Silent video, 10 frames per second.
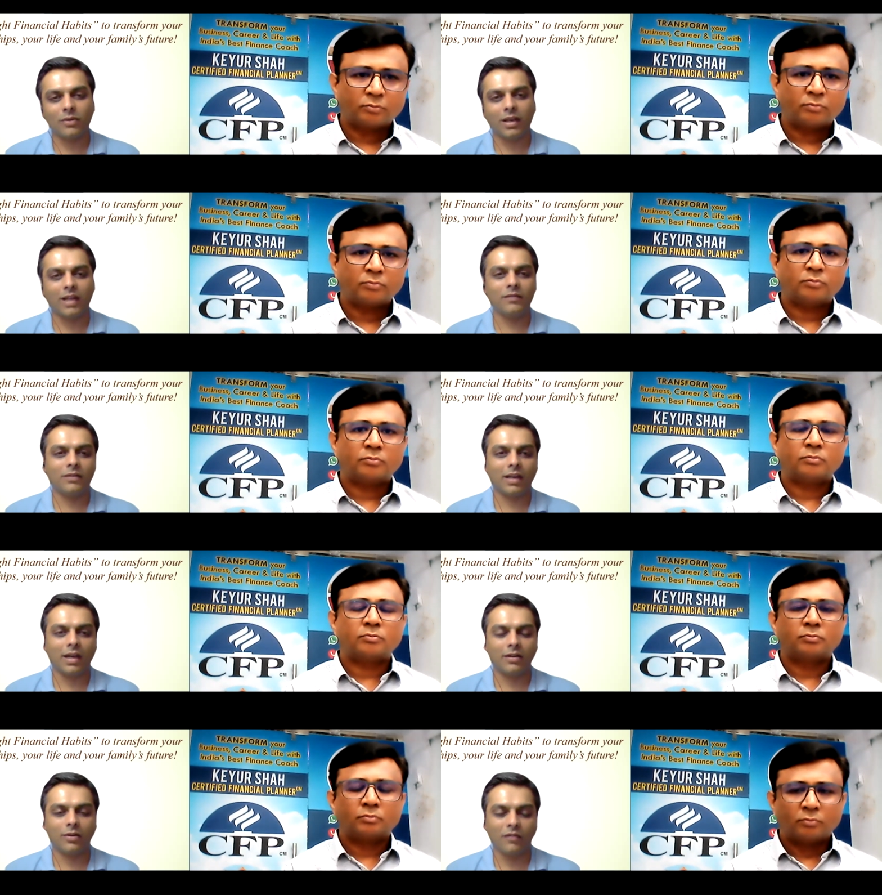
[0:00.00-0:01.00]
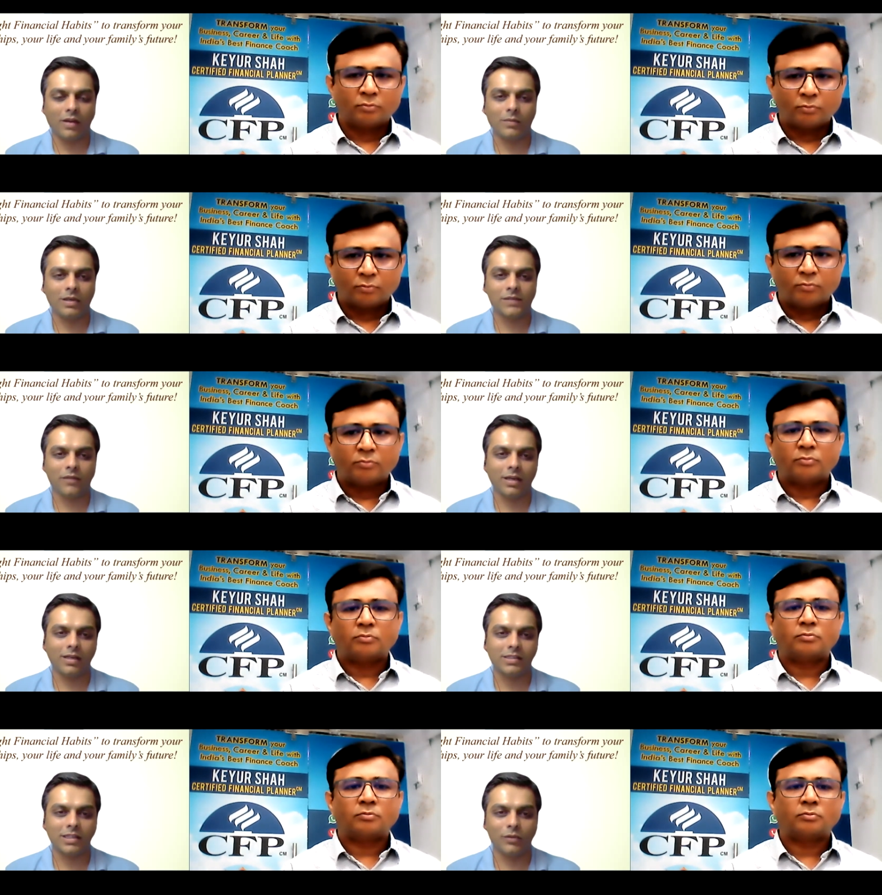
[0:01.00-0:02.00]
Speaker 1: your life and your family's
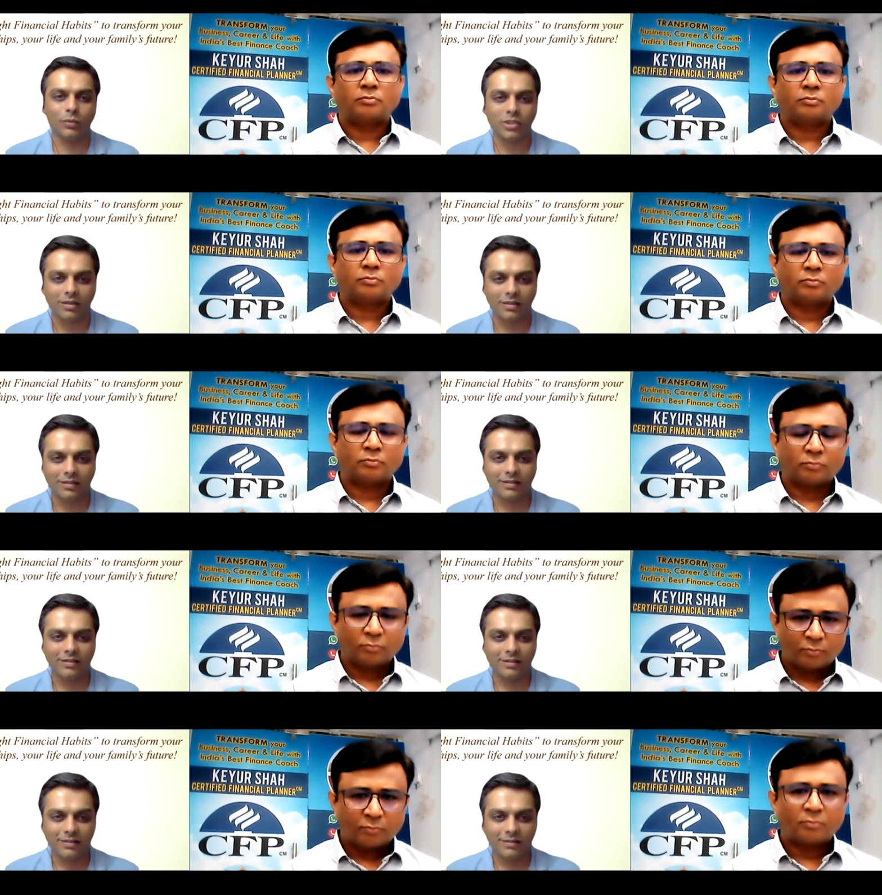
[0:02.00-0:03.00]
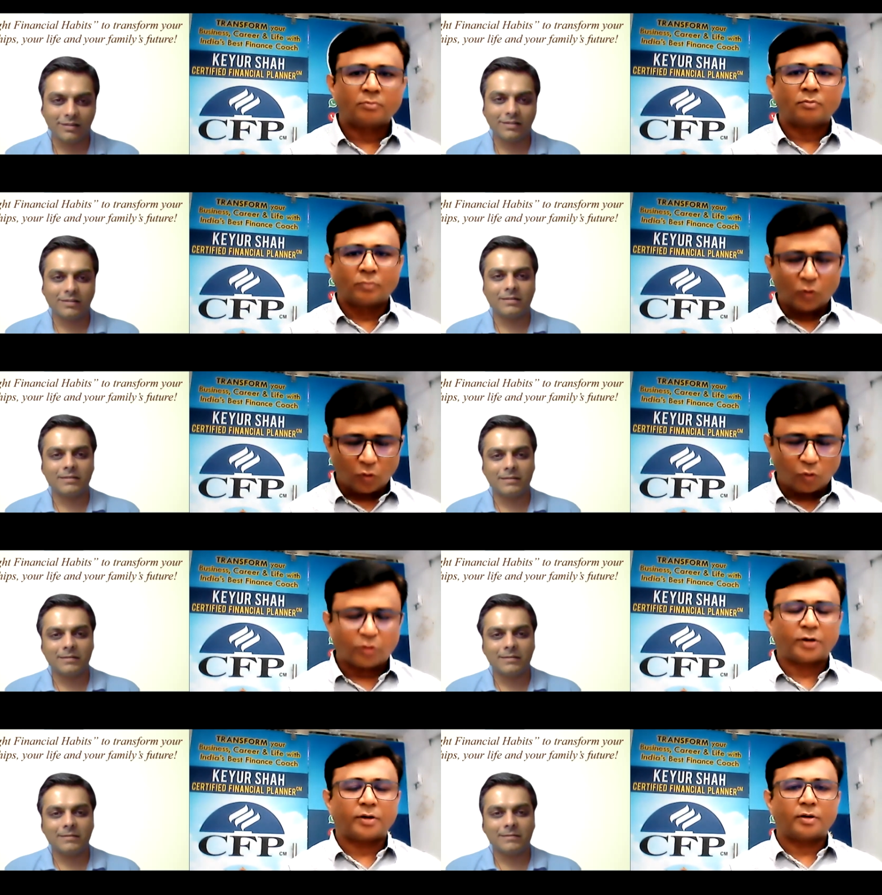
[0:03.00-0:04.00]
financial future.
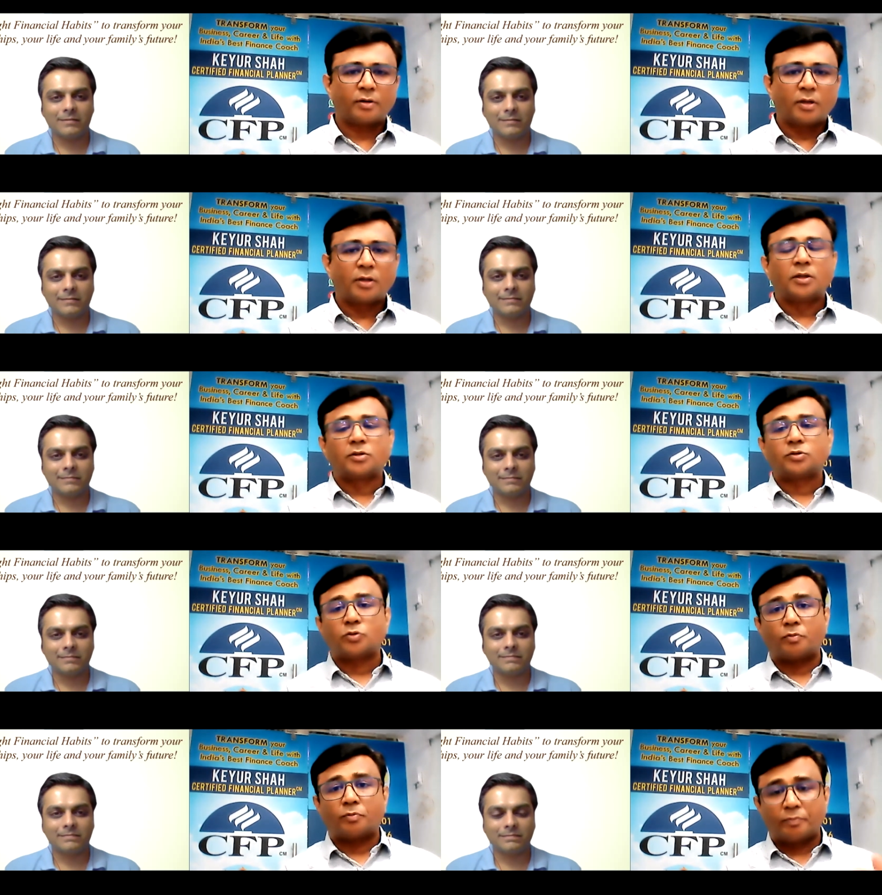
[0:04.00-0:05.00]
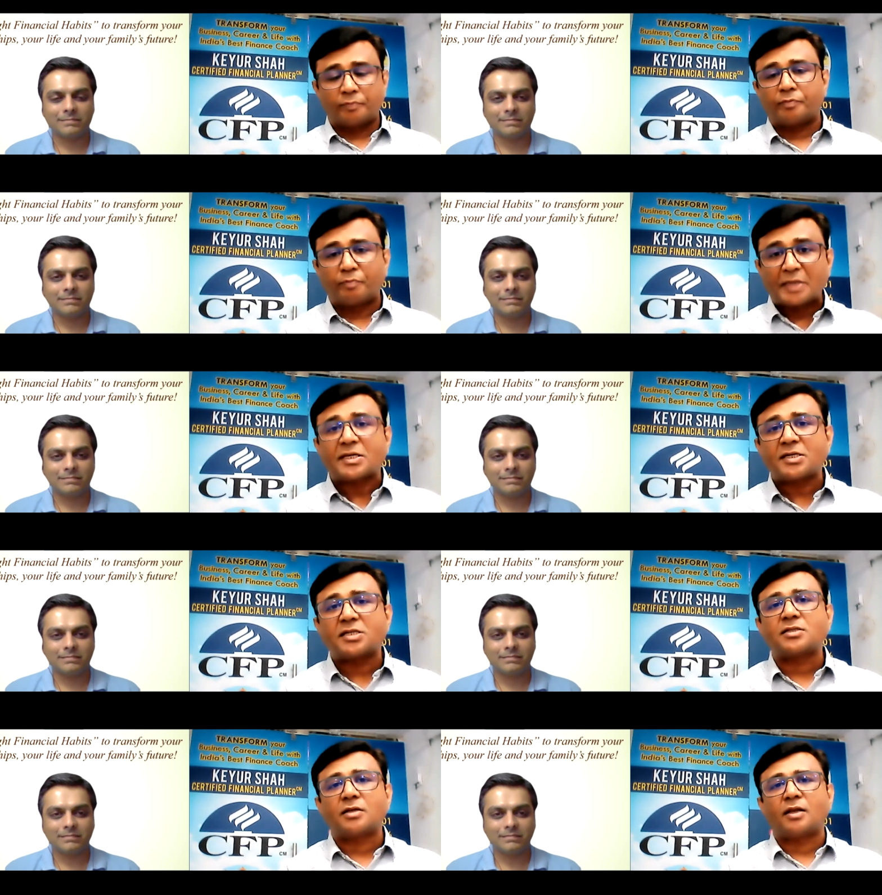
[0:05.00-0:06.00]
Okay. So
Speaker 2: message
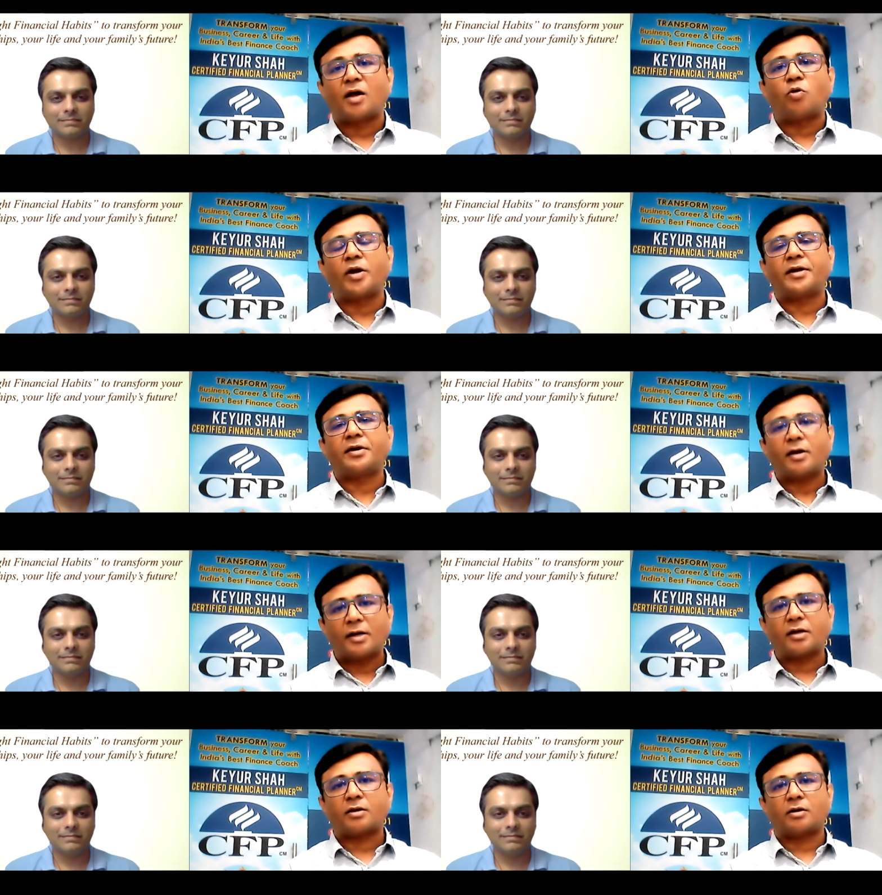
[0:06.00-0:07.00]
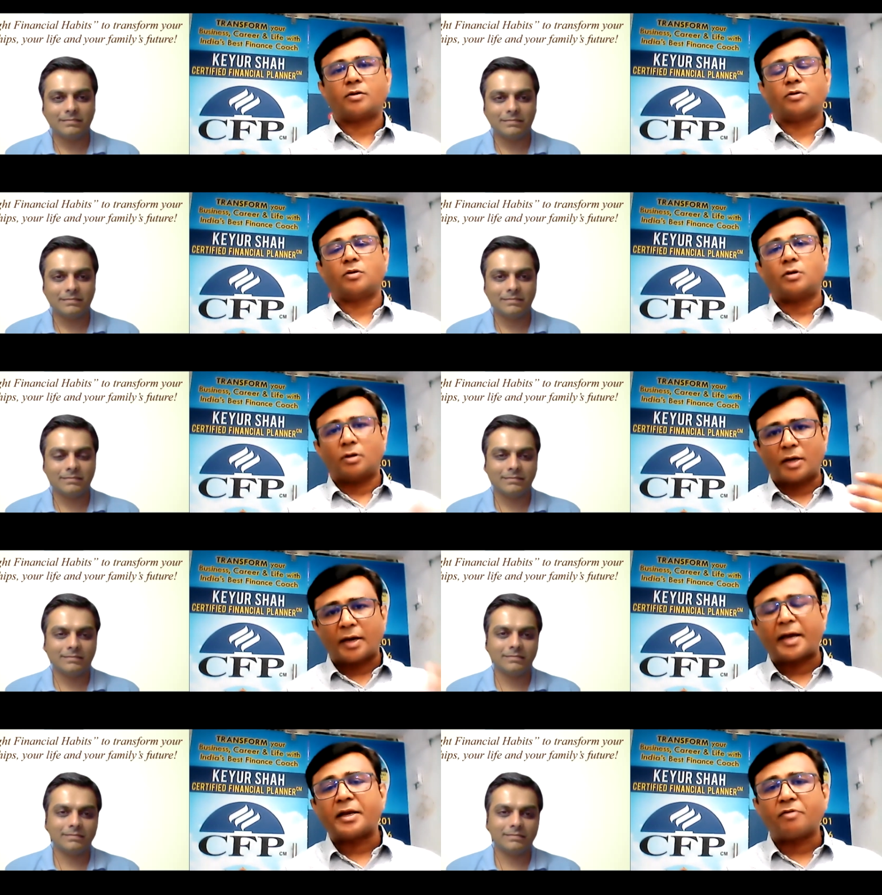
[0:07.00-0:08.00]
is loud and clear.
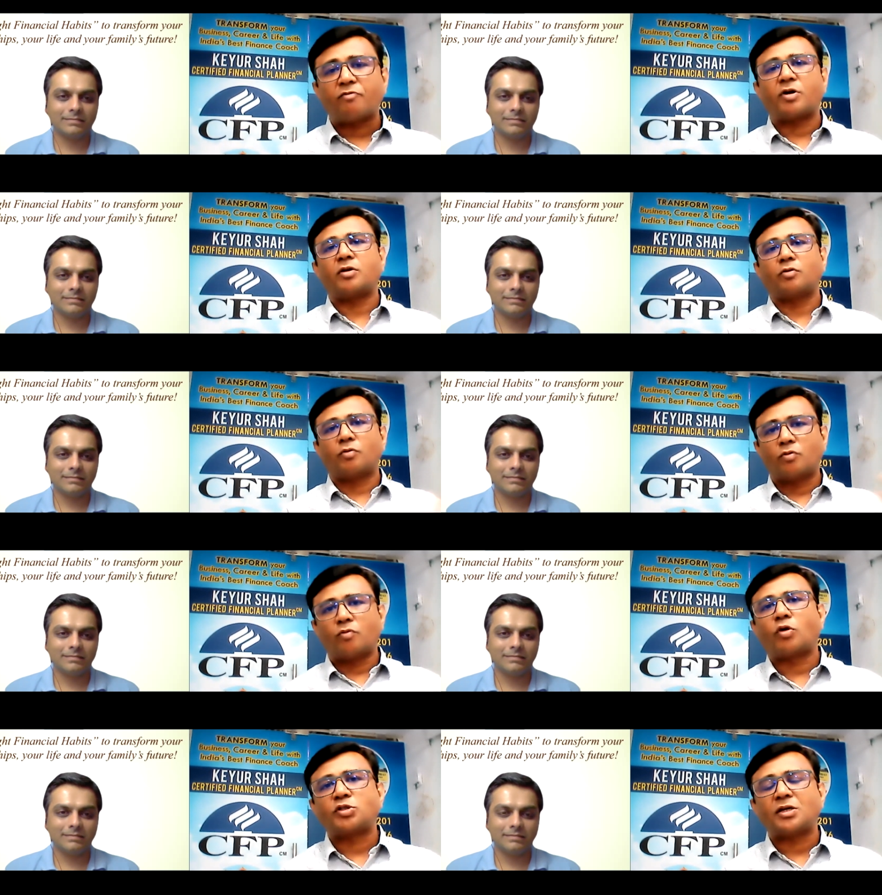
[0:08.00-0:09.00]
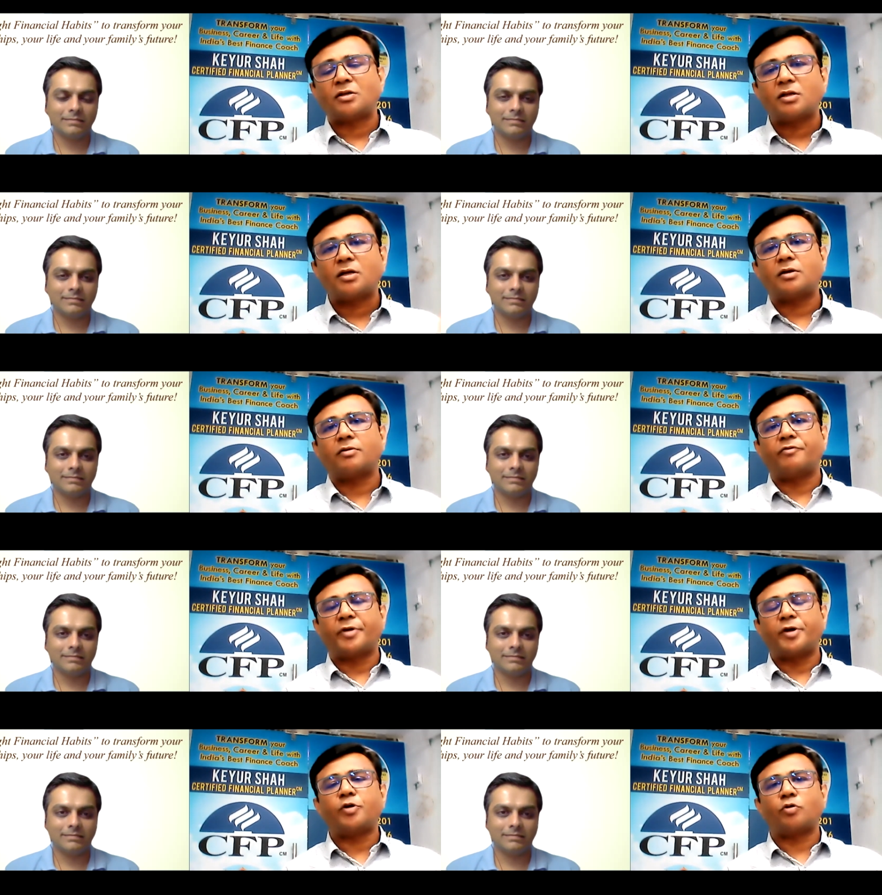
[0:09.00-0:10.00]
Okay, anyone watching the
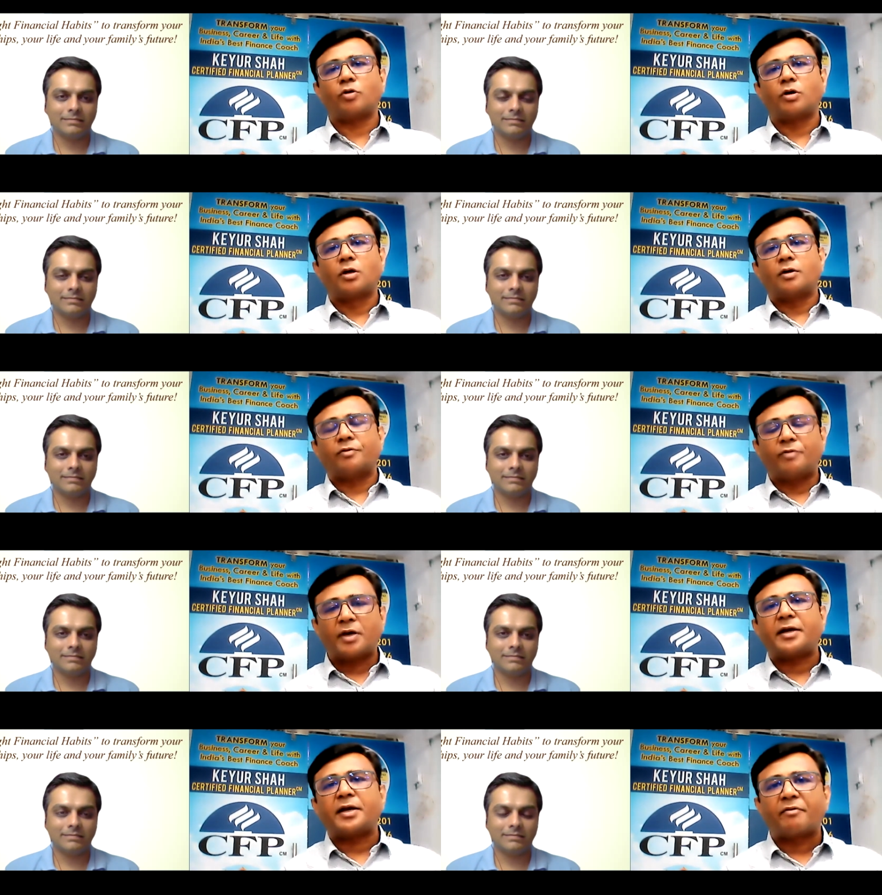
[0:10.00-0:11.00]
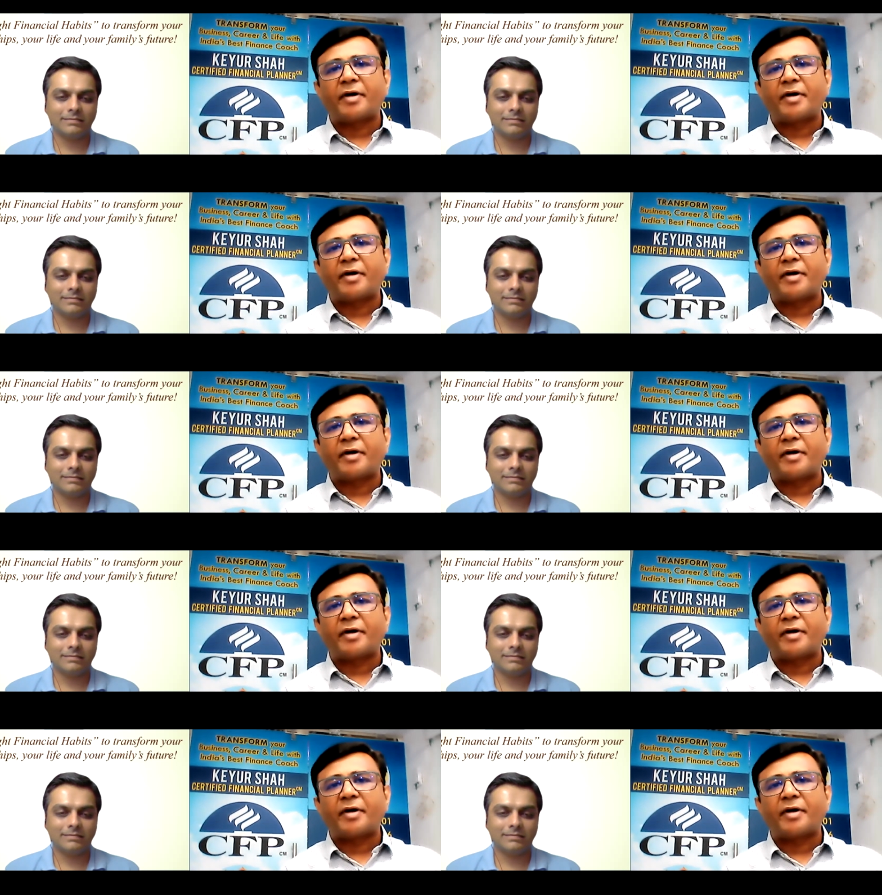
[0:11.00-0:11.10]
video, we can